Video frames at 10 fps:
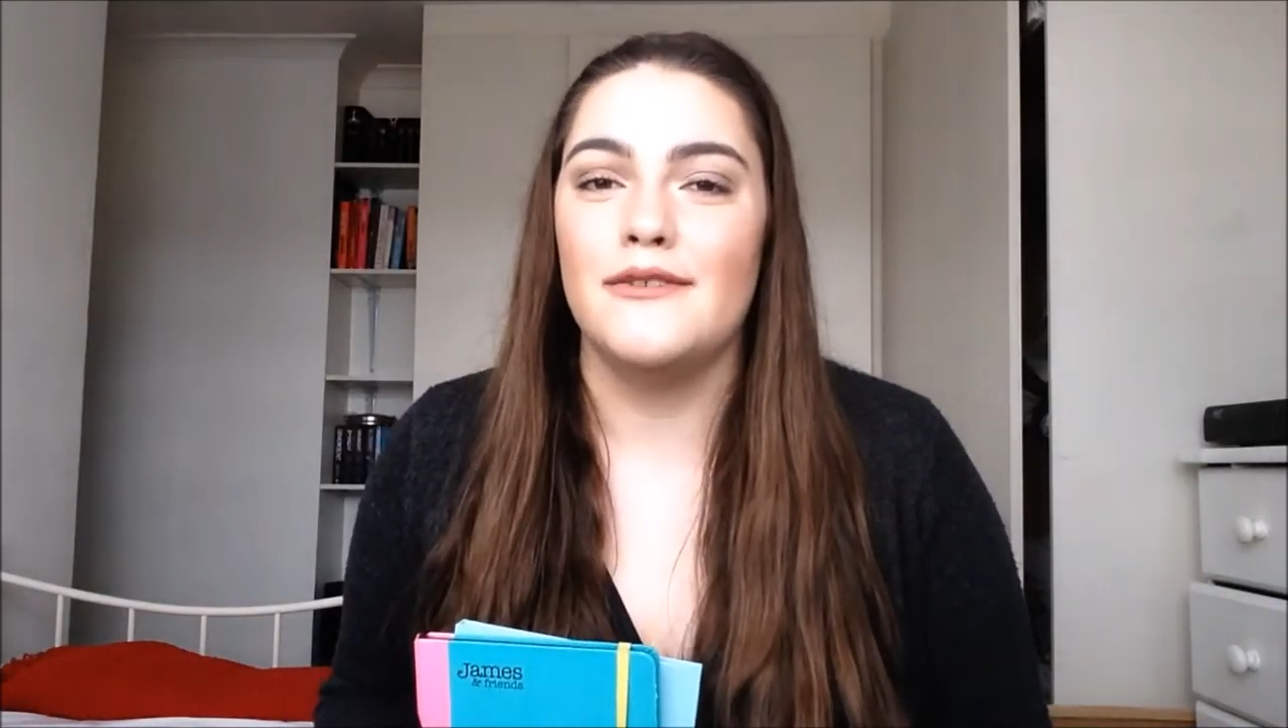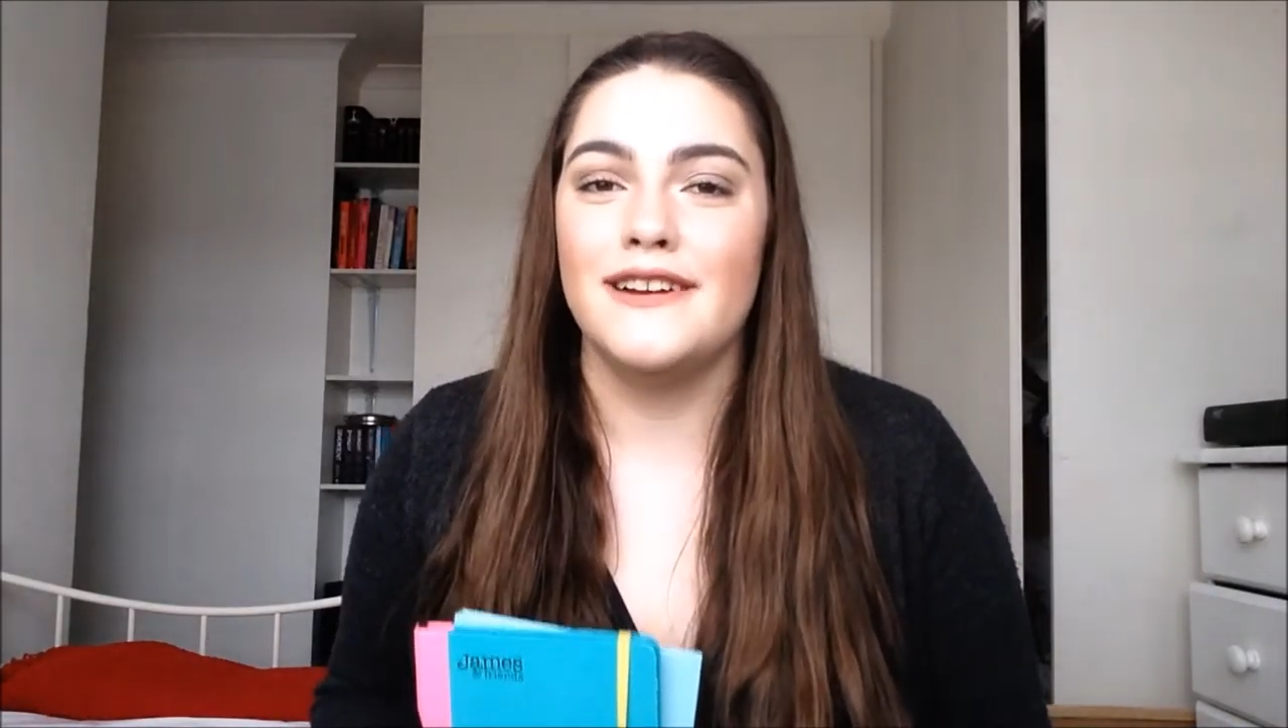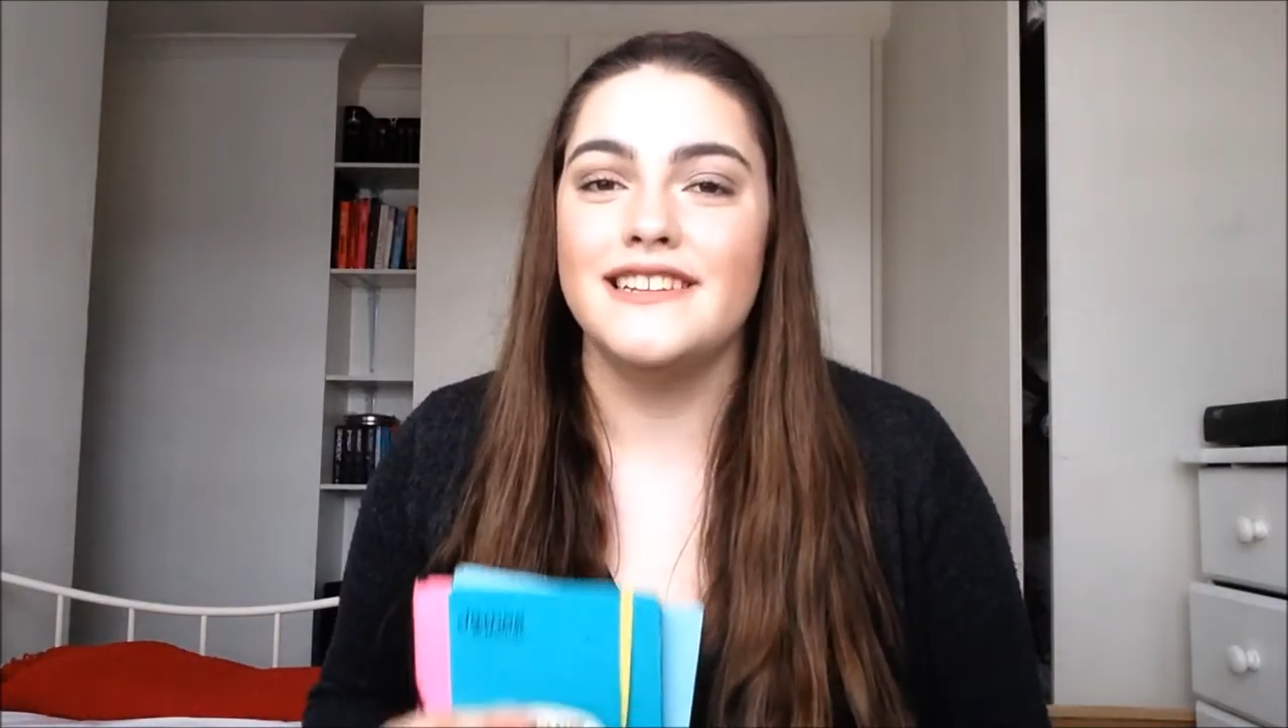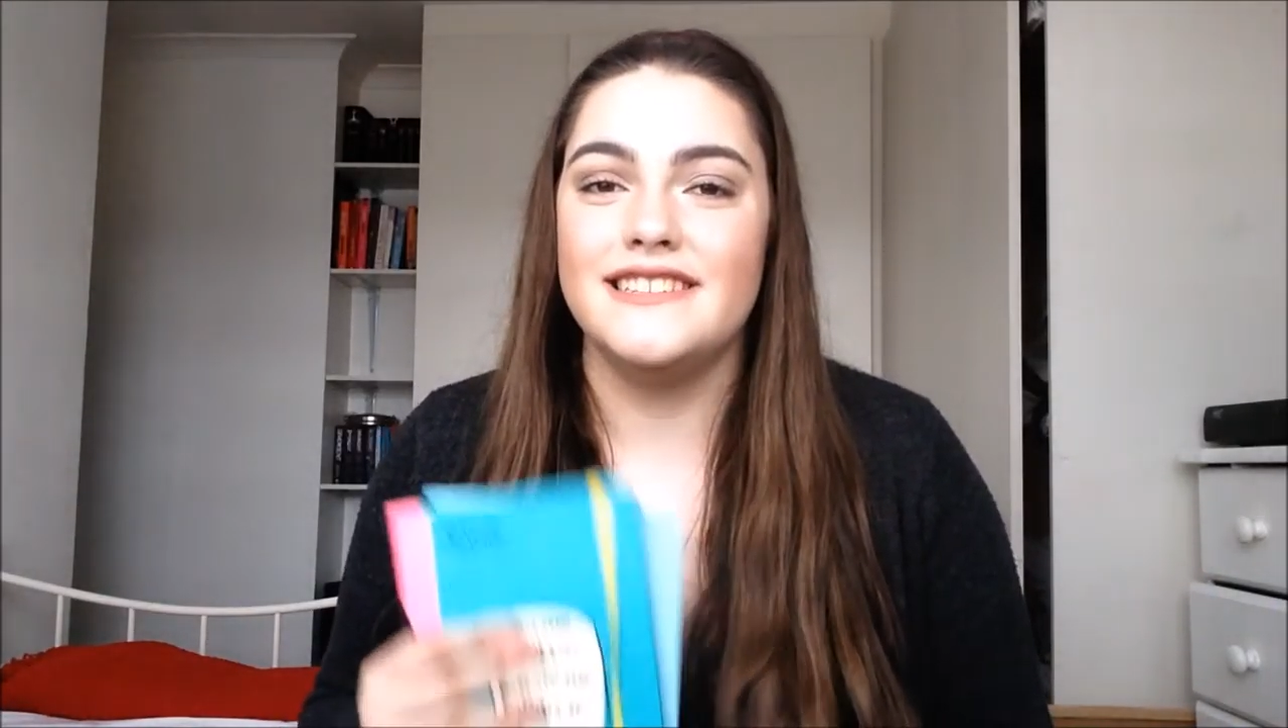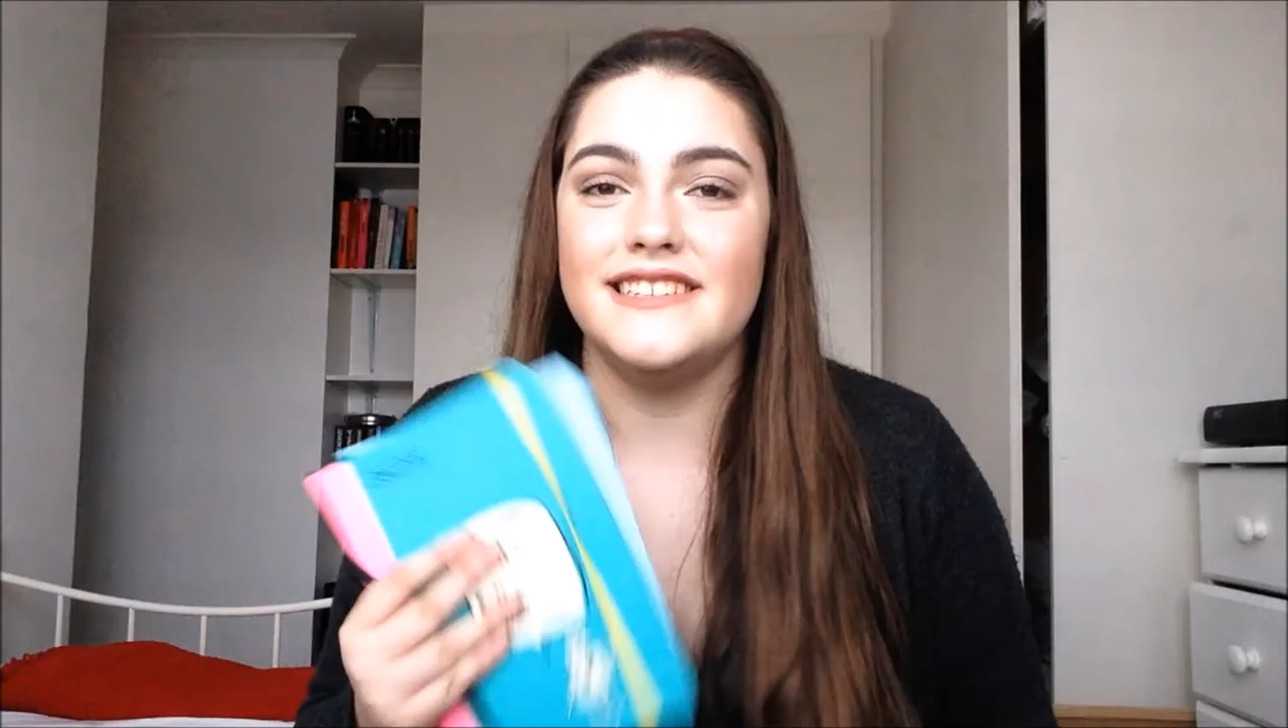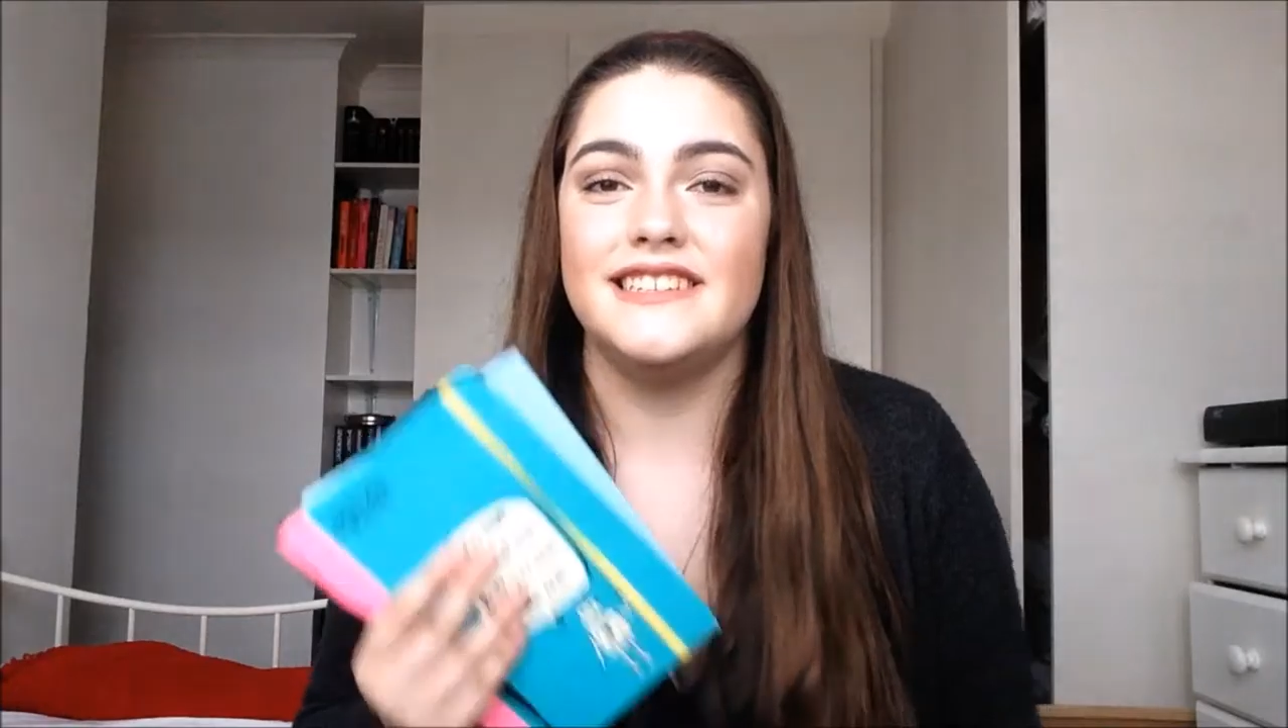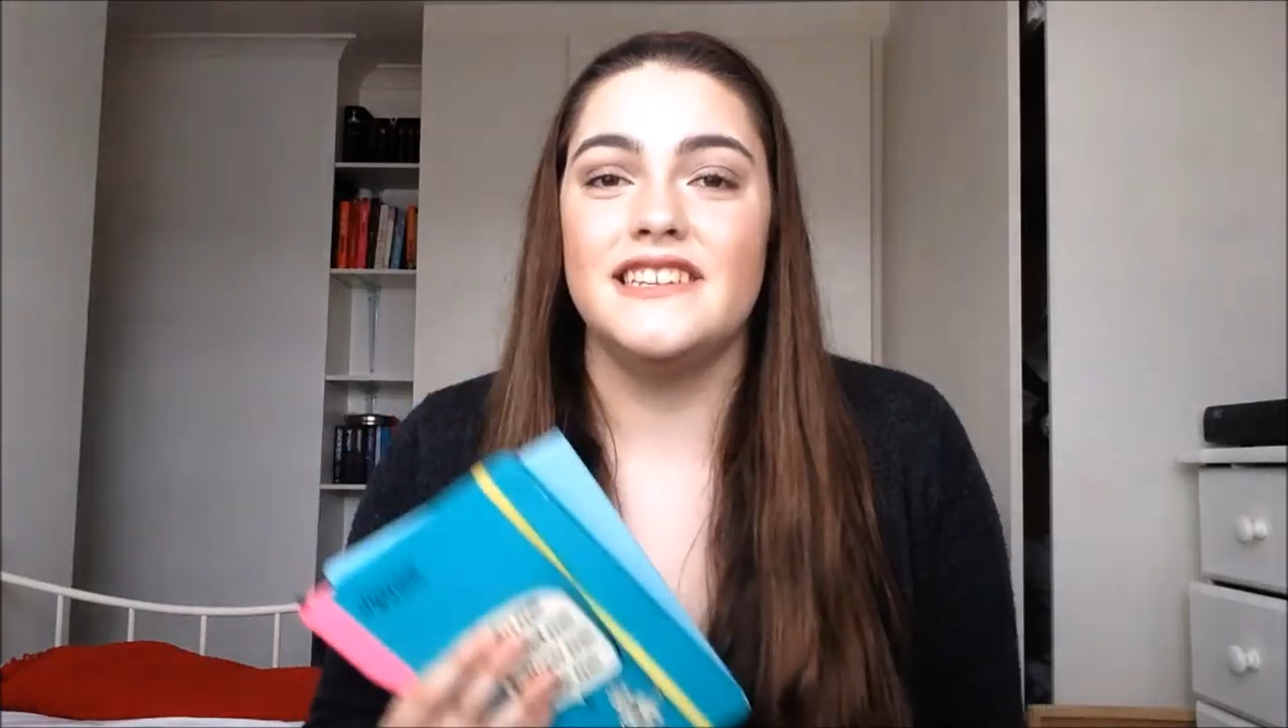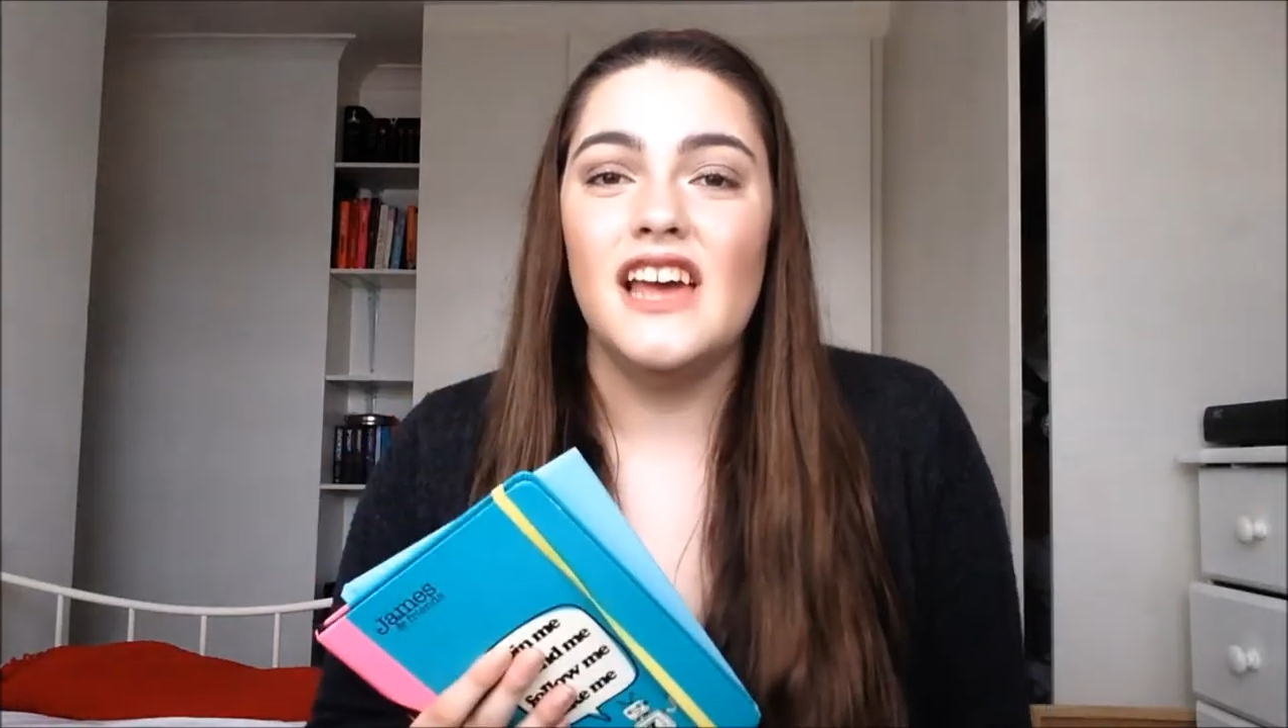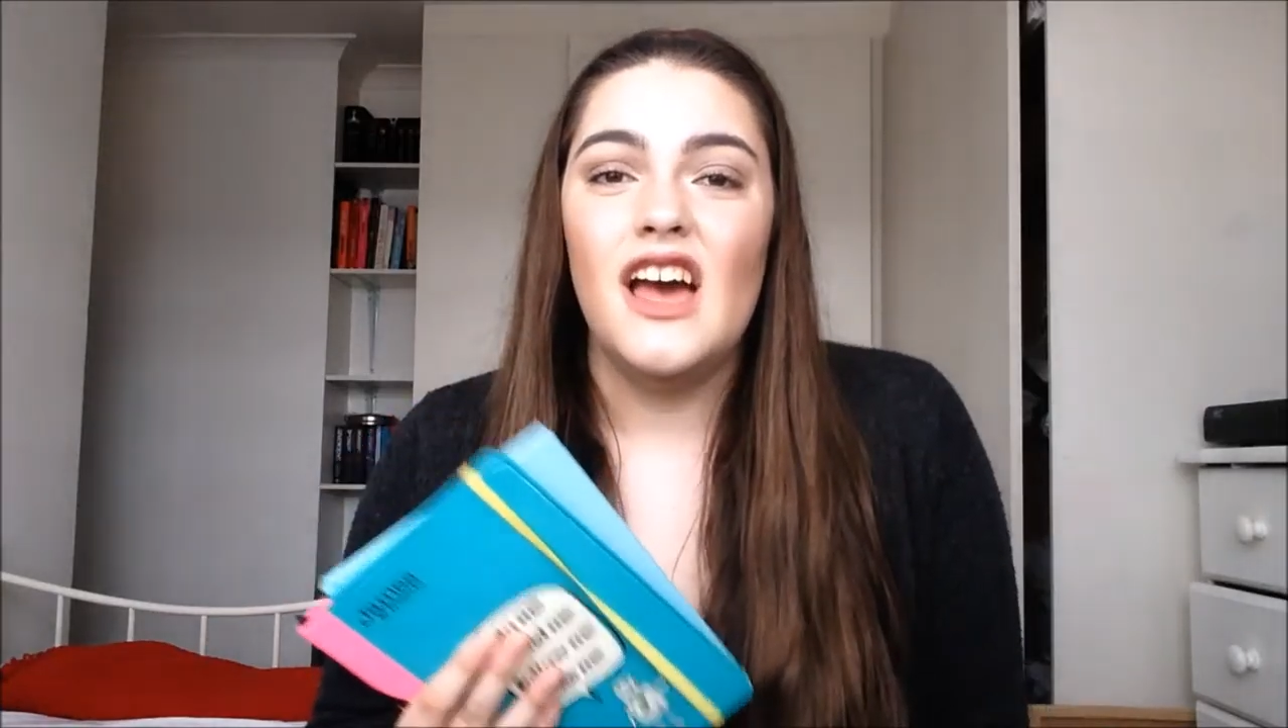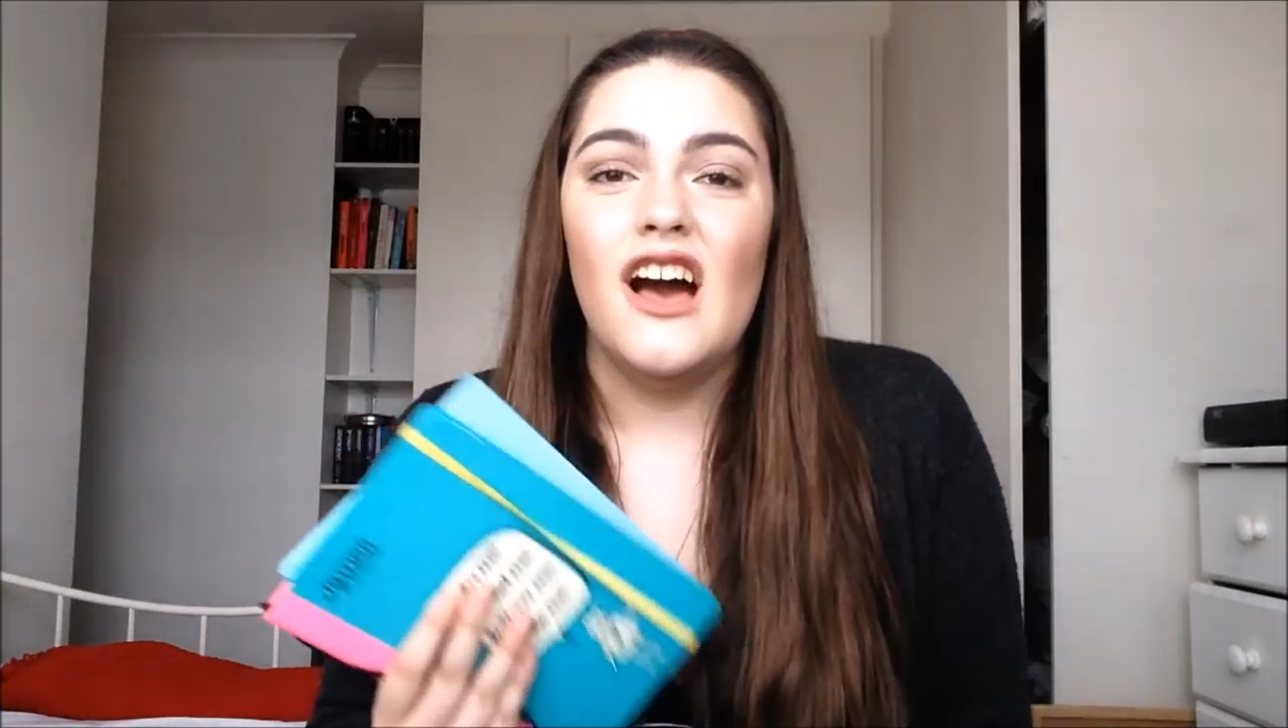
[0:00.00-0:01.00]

friends did